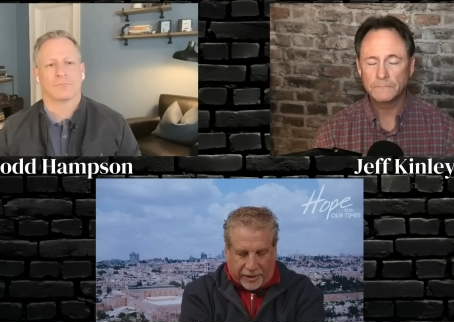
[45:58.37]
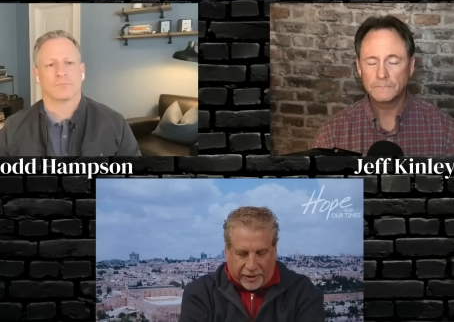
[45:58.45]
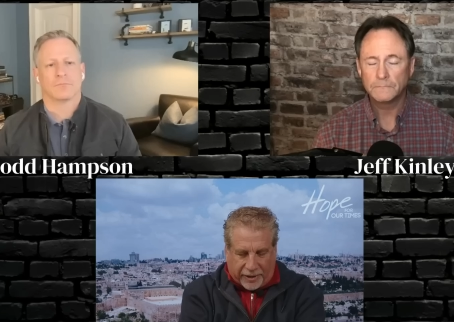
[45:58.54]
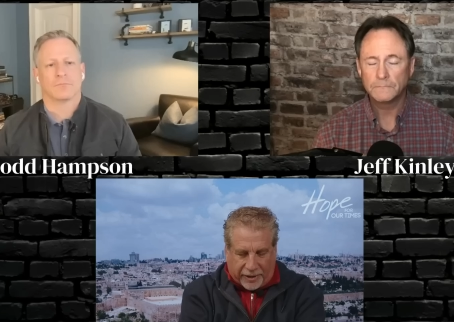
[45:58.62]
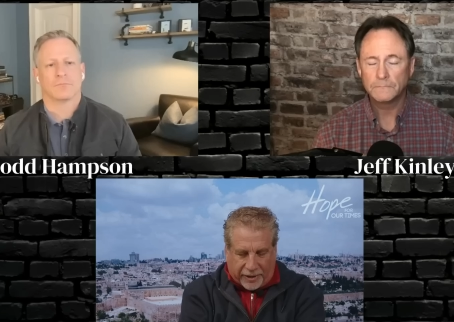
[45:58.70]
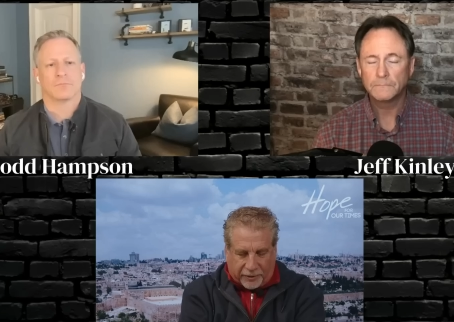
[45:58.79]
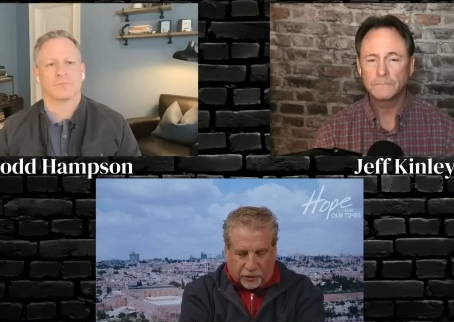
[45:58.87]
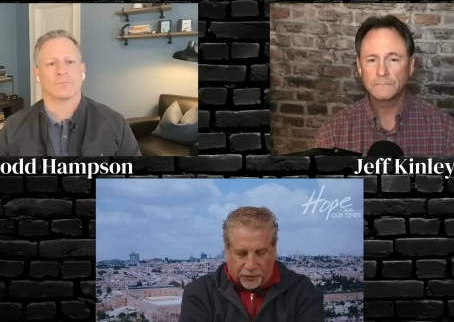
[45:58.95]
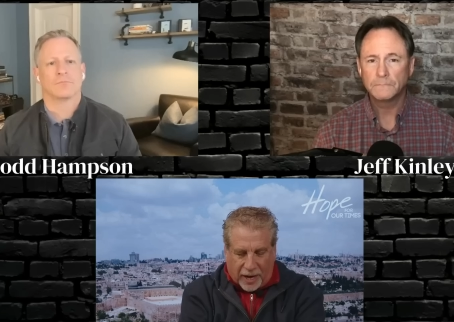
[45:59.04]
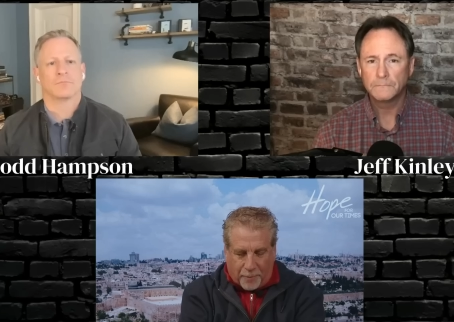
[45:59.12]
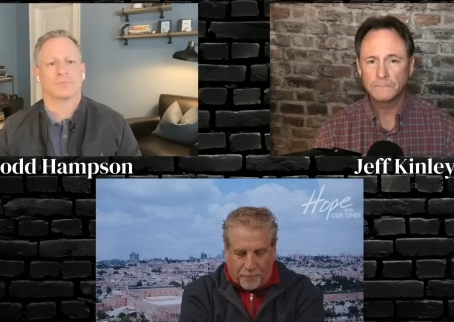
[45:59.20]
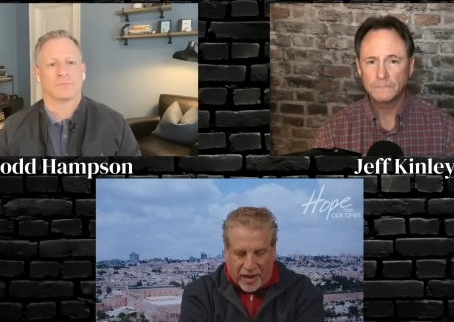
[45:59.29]
Speaker 1: Uh, I
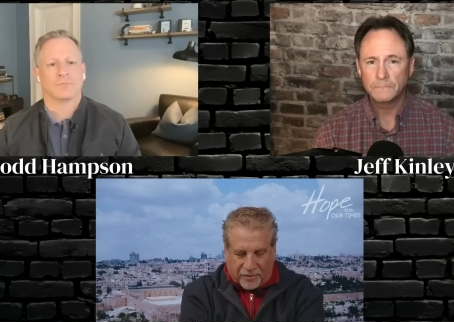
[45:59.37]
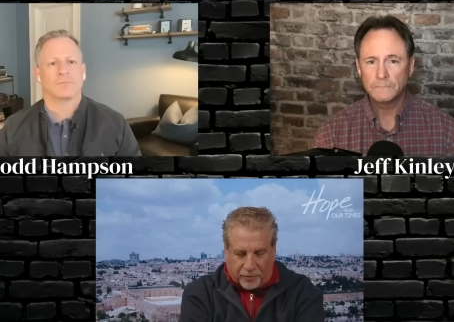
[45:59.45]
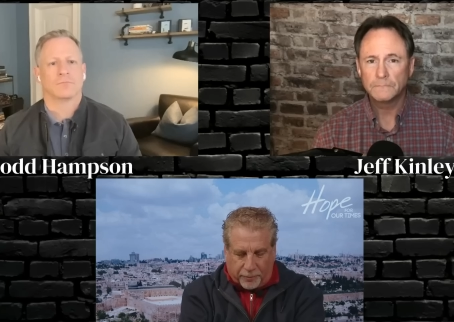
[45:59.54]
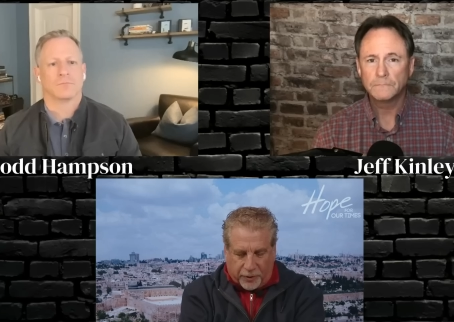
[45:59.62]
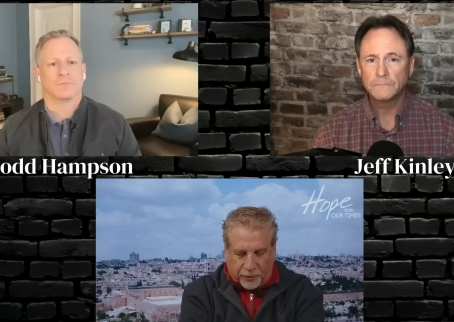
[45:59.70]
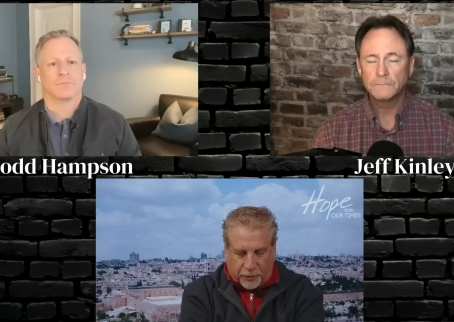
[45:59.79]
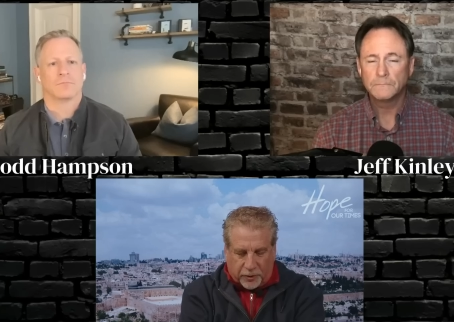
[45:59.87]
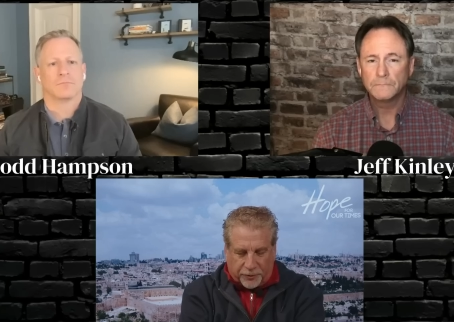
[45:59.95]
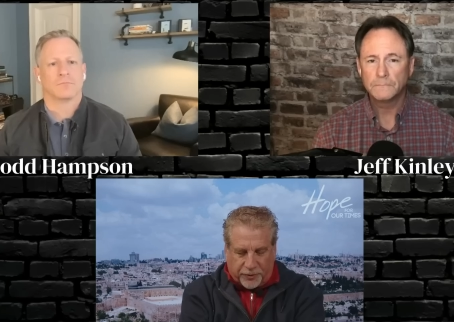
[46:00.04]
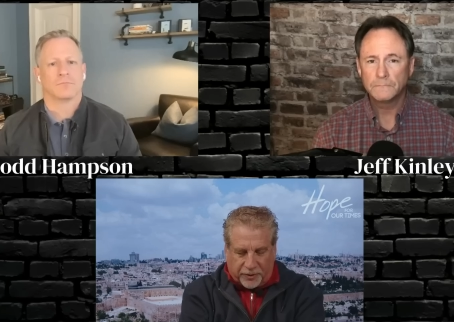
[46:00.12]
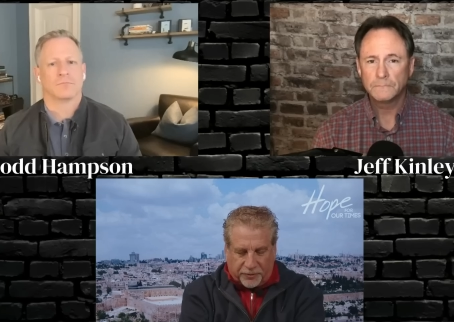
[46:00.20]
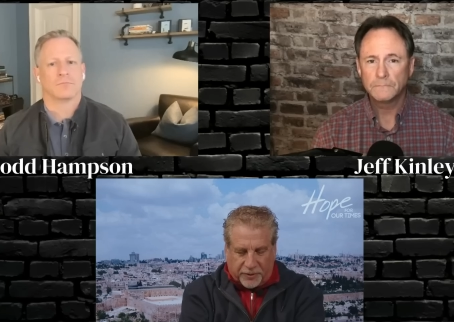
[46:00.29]
just got back from Israel,
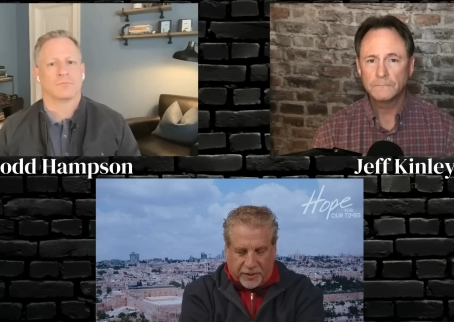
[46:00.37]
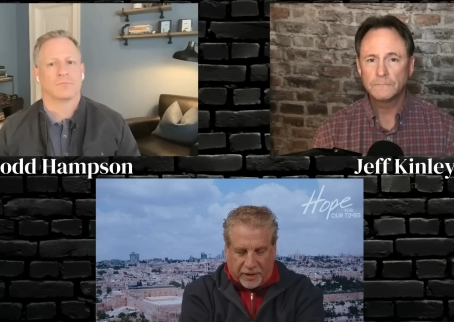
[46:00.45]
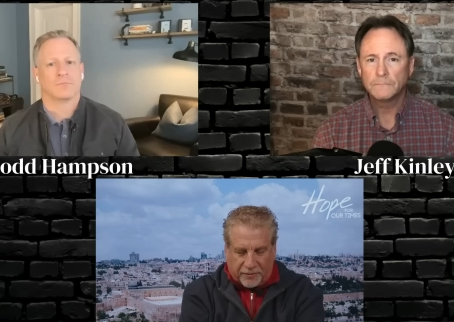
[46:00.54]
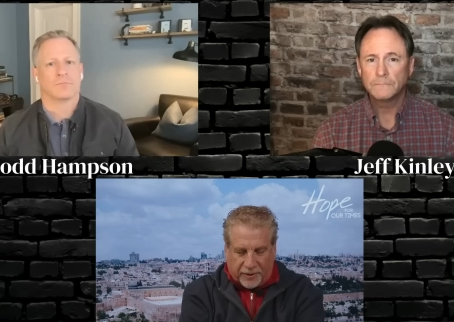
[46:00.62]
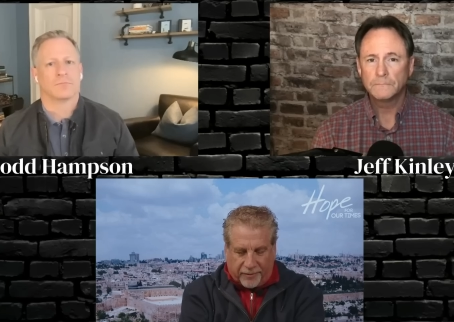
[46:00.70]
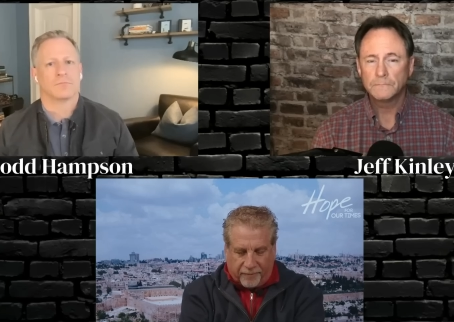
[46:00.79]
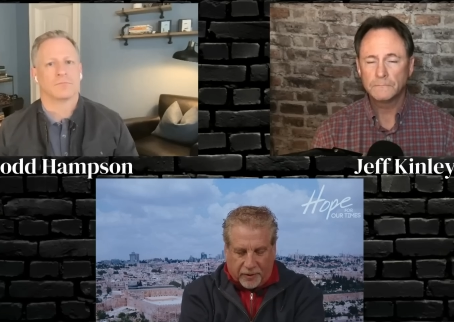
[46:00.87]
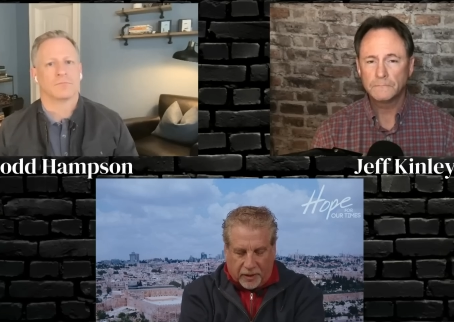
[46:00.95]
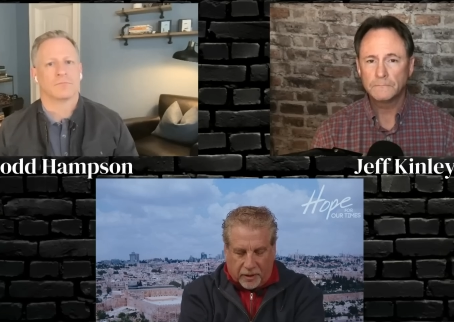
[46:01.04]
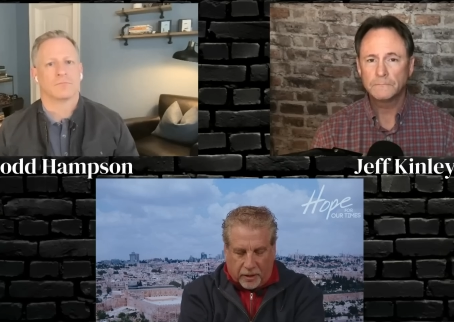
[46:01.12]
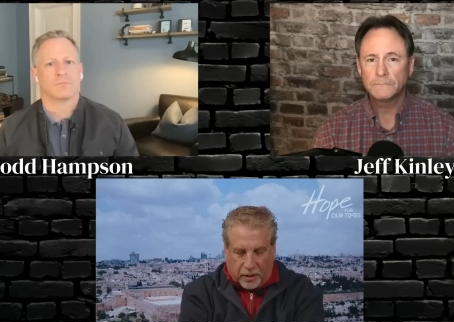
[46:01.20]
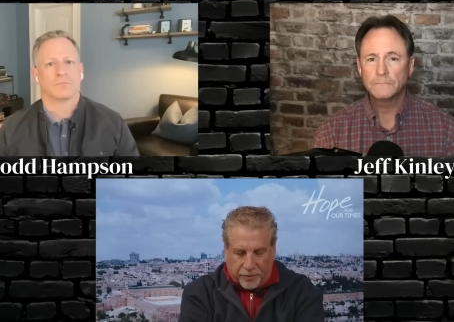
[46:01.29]
says Kevin.
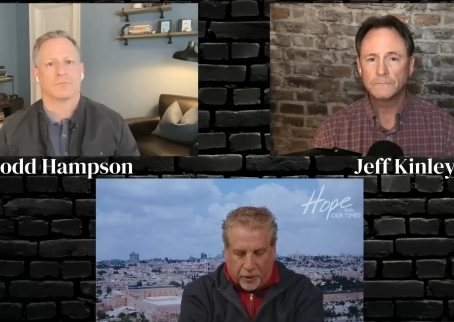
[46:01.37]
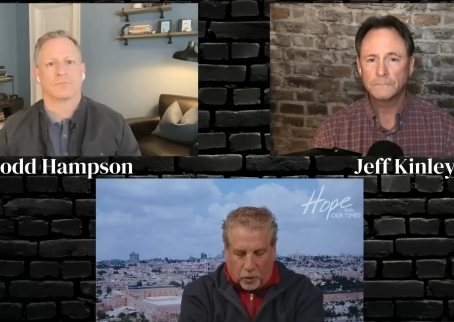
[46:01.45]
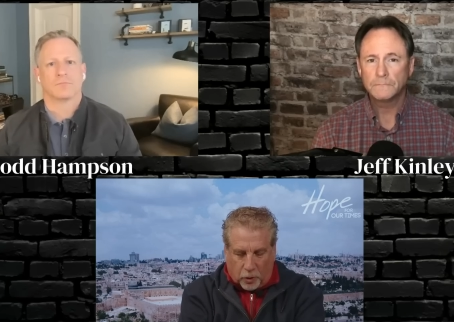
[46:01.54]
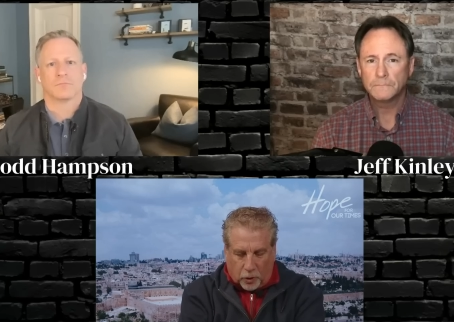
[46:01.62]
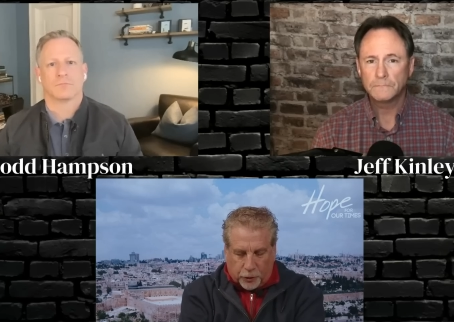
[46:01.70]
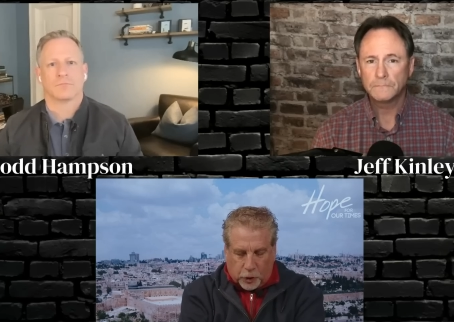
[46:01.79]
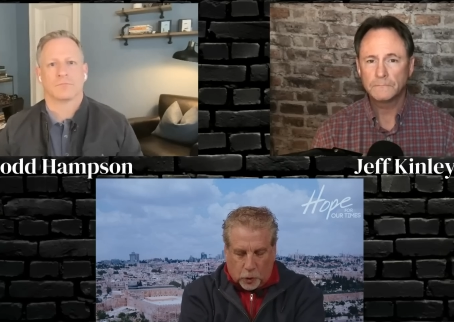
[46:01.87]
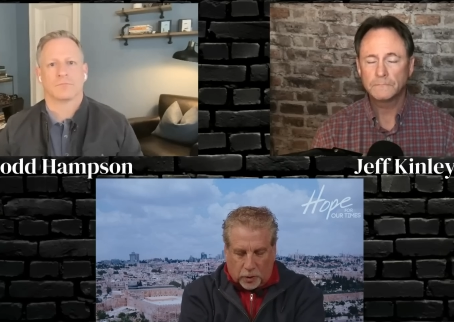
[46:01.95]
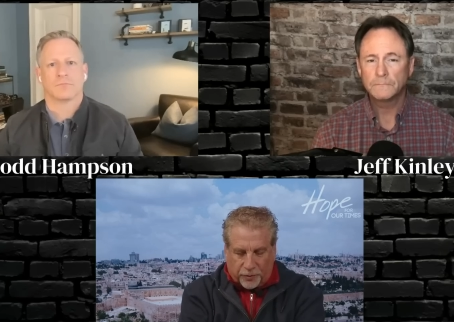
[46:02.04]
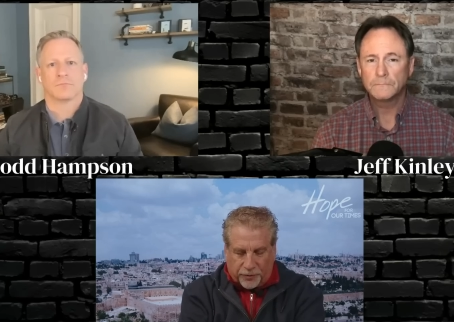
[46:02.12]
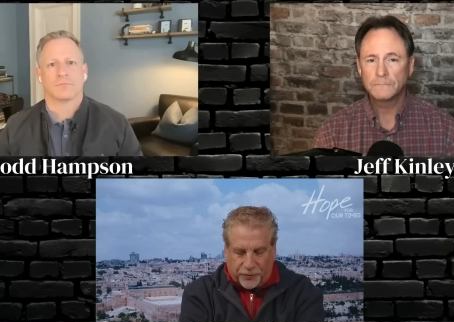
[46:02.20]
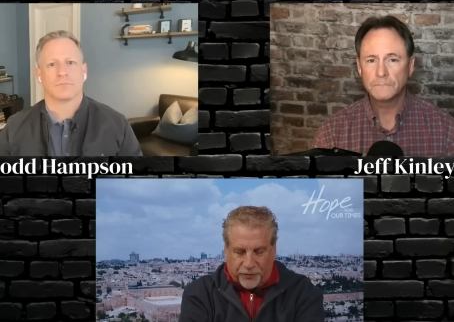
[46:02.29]
Uh, the whole
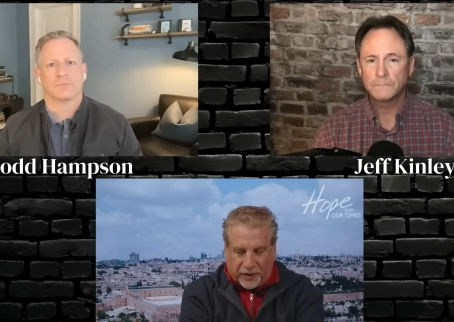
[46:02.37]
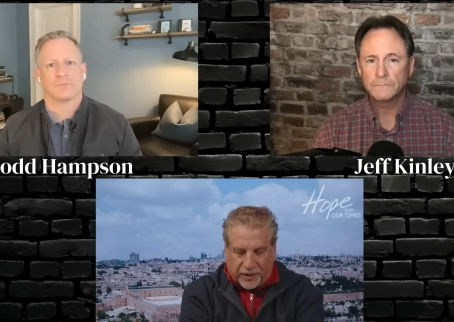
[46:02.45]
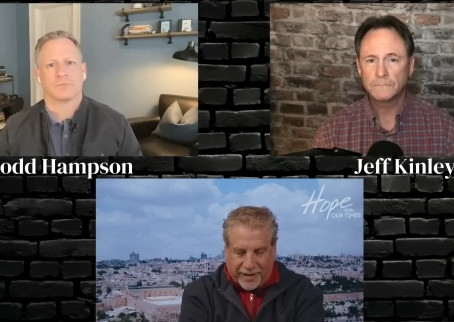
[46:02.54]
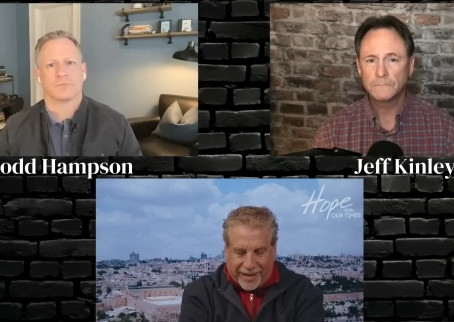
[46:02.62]
tour is very